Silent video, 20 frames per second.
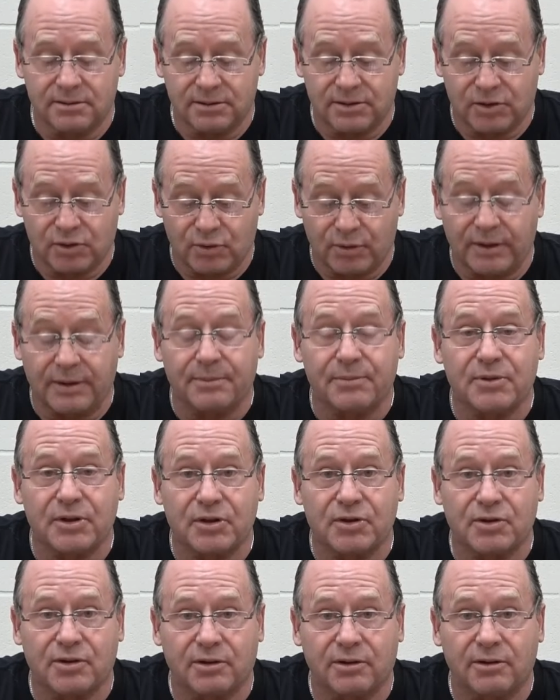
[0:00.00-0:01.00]
strip to
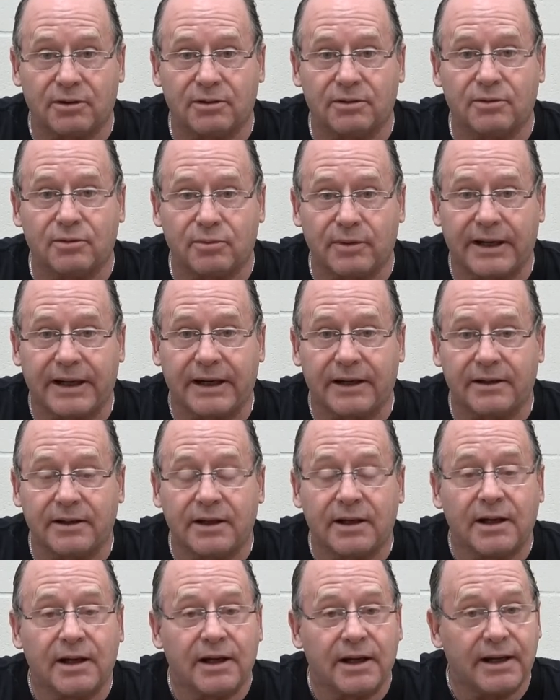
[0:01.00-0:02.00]
turn red.
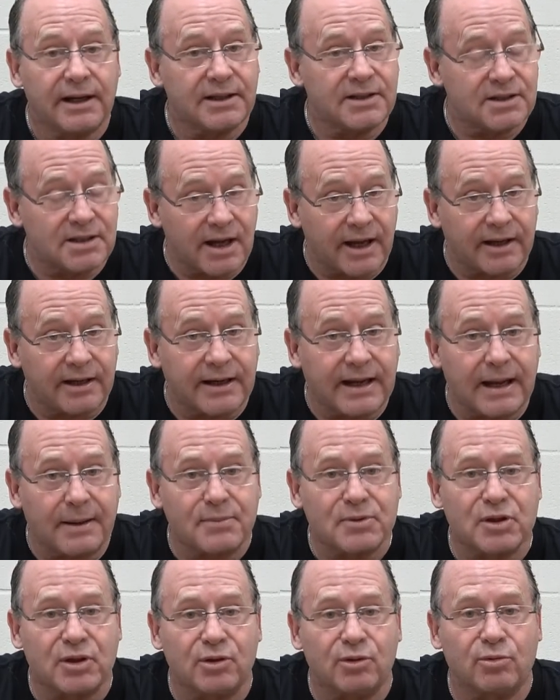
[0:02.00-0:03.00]
It's not an
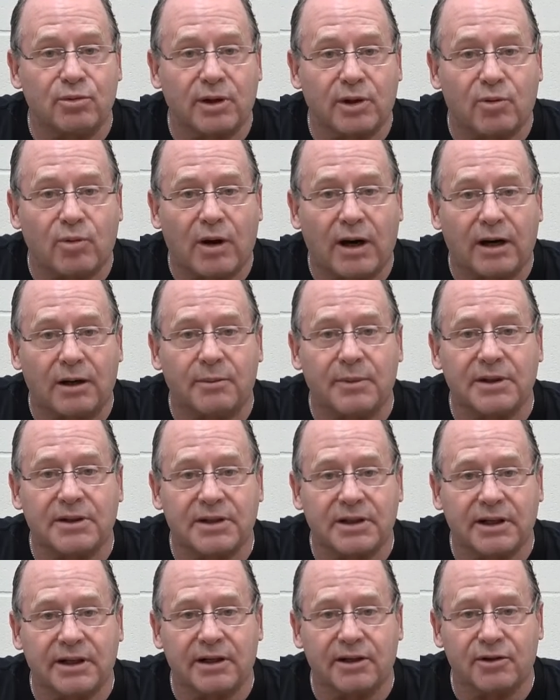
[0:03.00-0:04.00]
absolute requirement
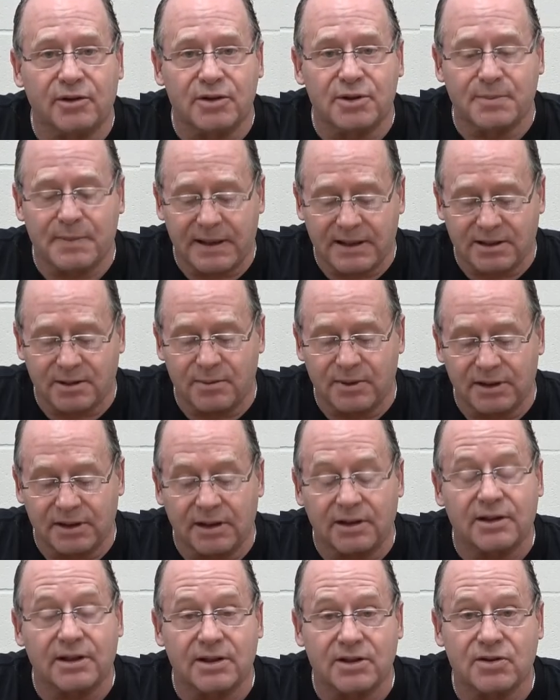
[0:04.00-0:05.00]
to get a good specimen
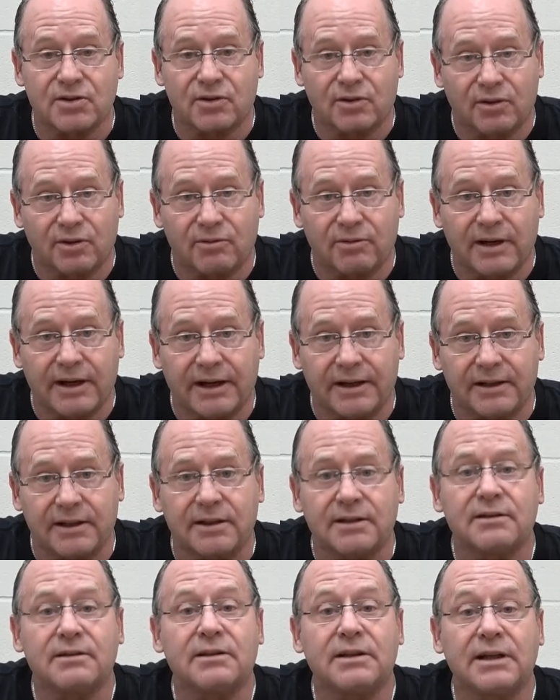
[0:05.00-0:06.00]
that this turn red.
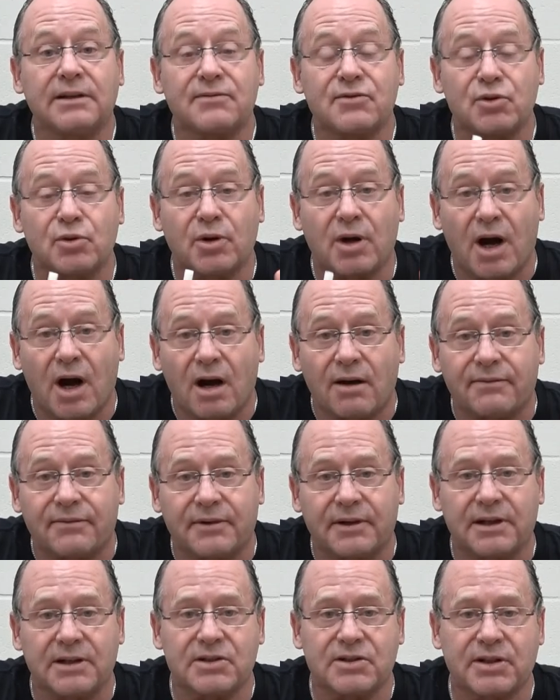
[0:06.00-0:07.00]
It gives you
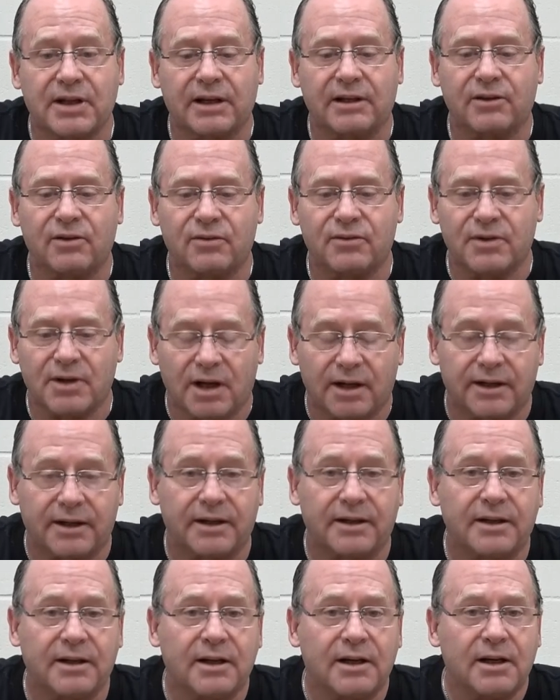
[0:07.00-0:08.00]
confidence that you've done
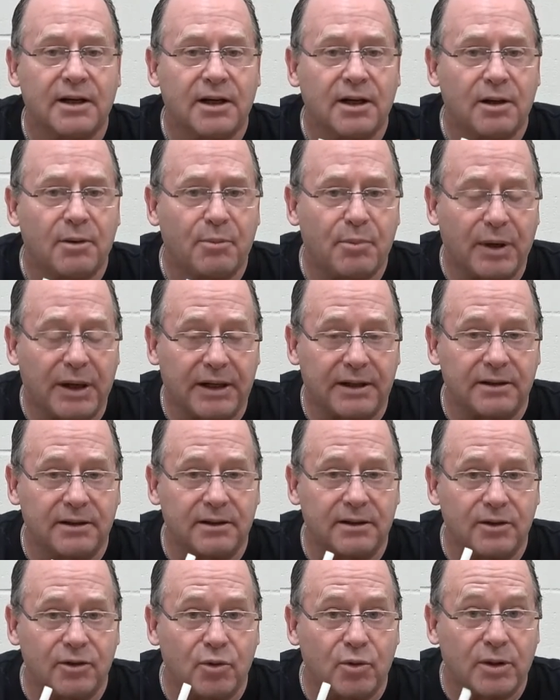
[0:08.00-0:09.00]
it. But
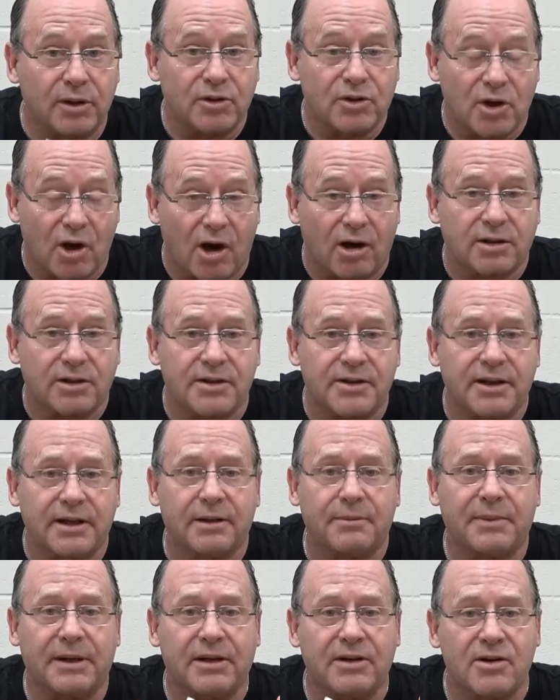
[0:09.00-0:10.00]
you can talk to
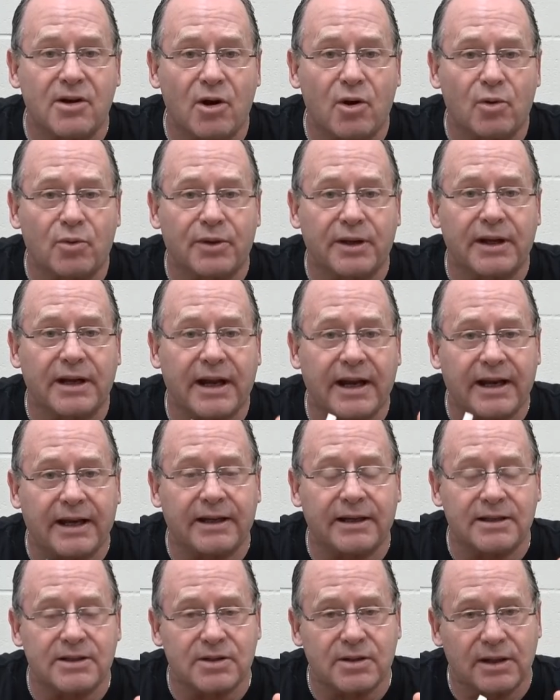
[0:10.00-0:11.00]
them and know that, hey,
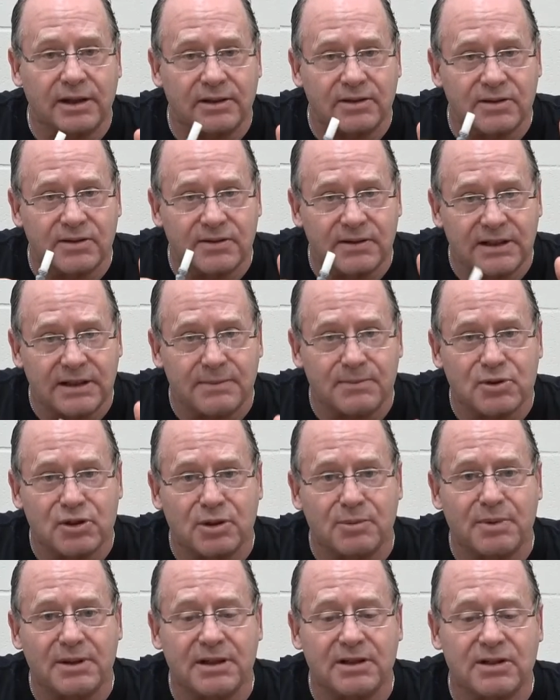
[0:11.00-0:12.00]
it seems
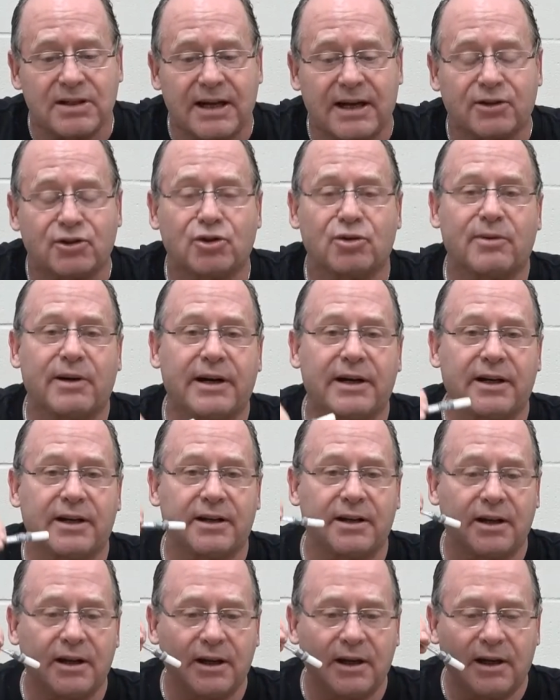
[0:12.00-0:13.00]
to be
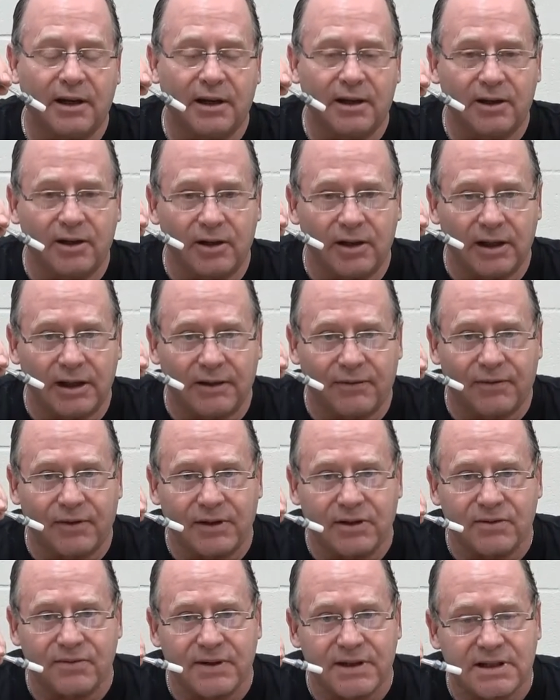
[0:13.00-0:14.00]
saturated. If
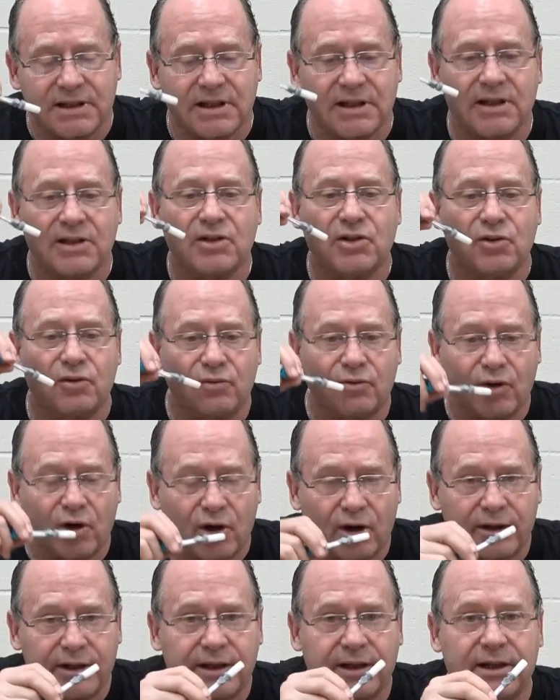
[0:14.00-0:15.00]
it's viscous, you've
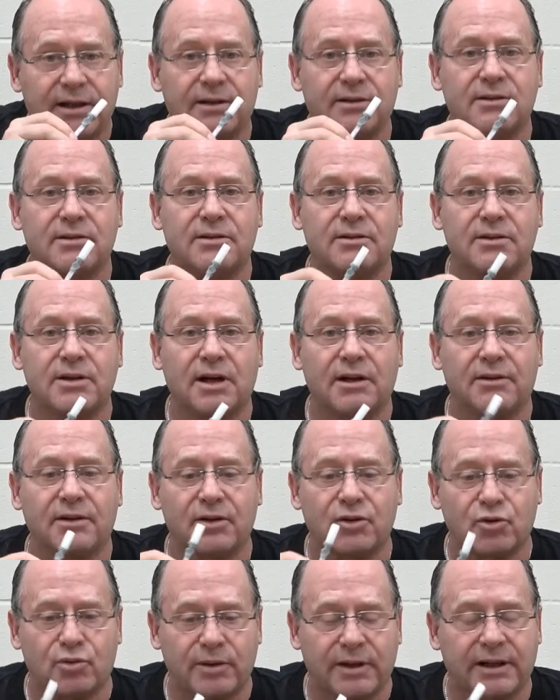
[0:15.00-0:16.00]
gone in and done the
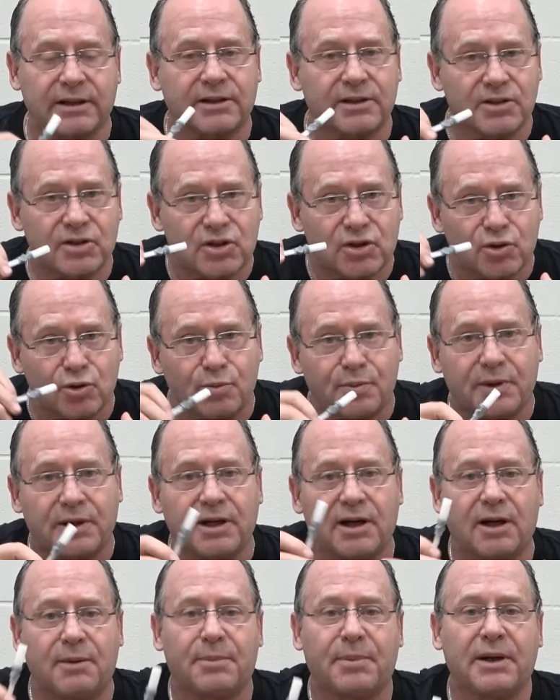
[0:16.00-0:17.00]
trick to scoop it
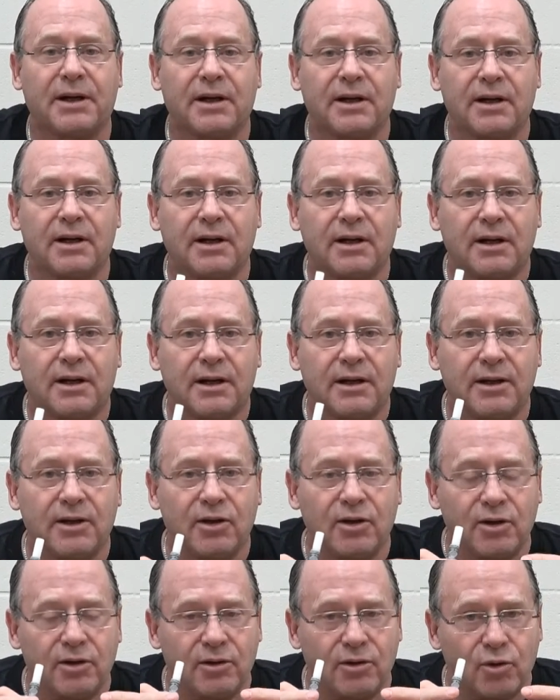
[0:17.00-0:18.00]
up.
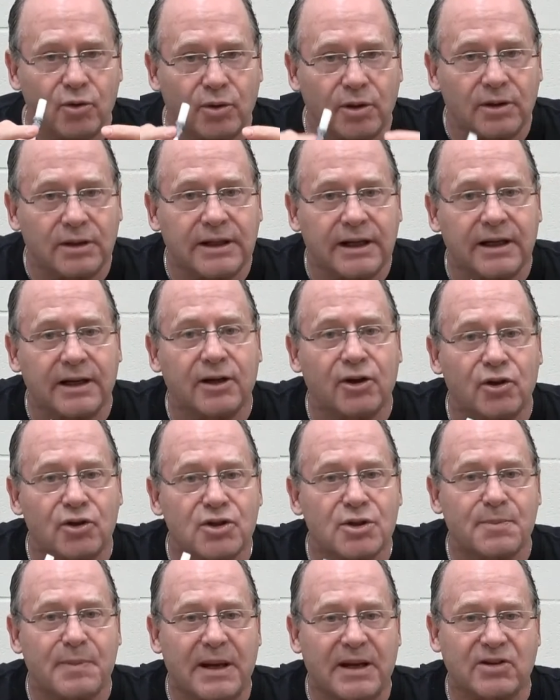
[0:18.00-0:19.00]
You can get a good
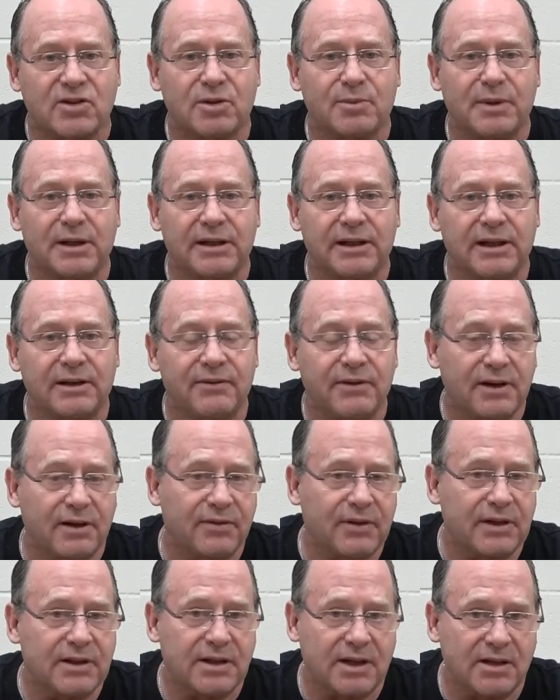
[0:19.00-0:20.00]
specimen even if
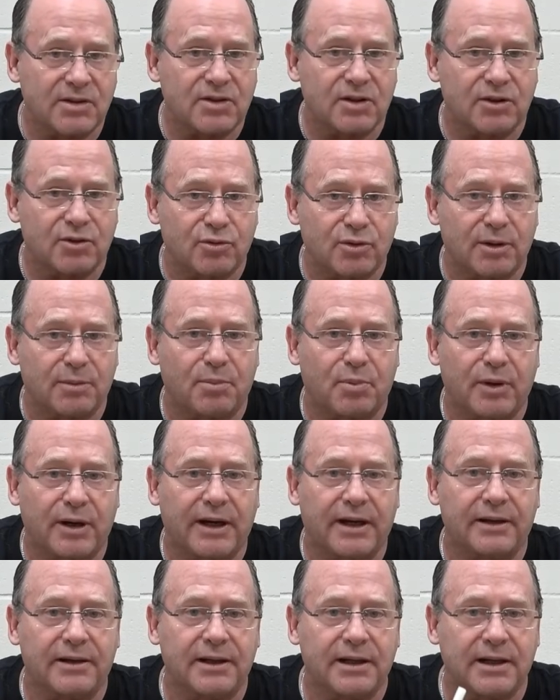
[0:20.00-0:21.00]
it doesn't trip
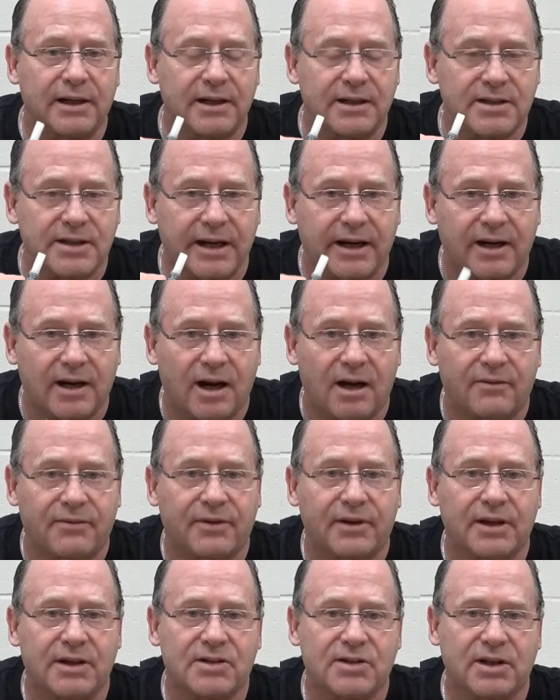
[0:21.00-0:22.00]
red. It is a
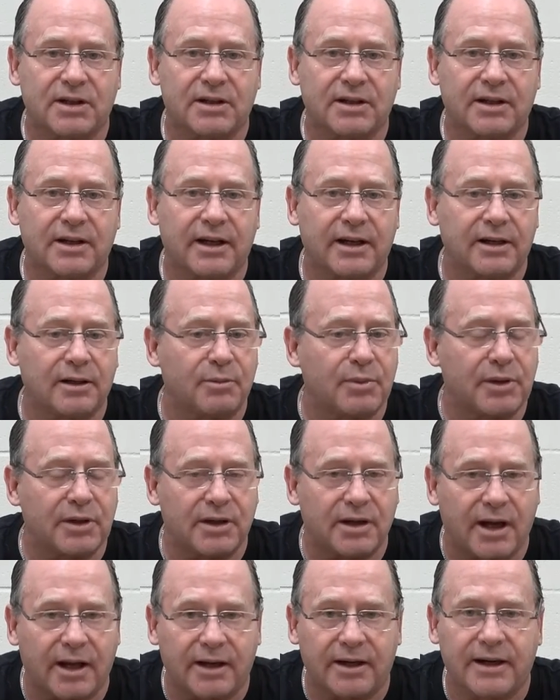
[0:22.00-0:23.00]
confidence indicator, but
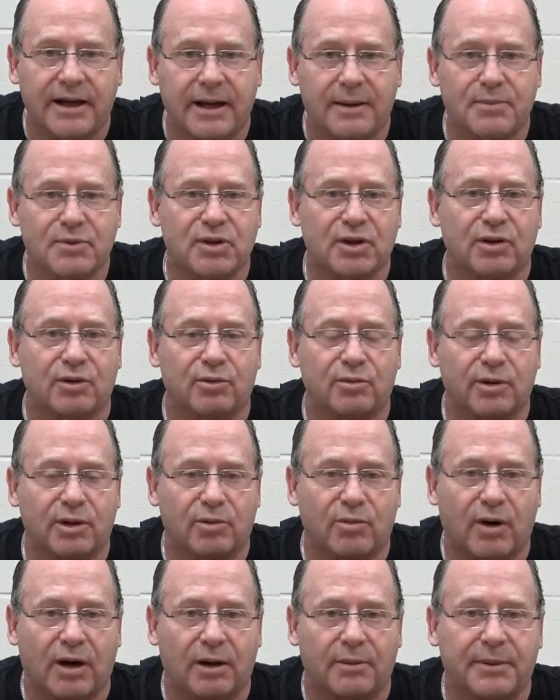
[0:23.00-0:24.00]
not an absolute
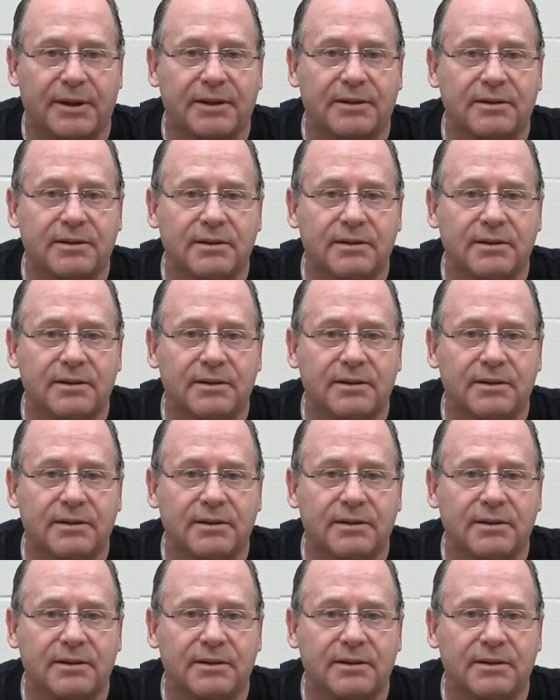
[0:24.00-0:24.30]
requirement.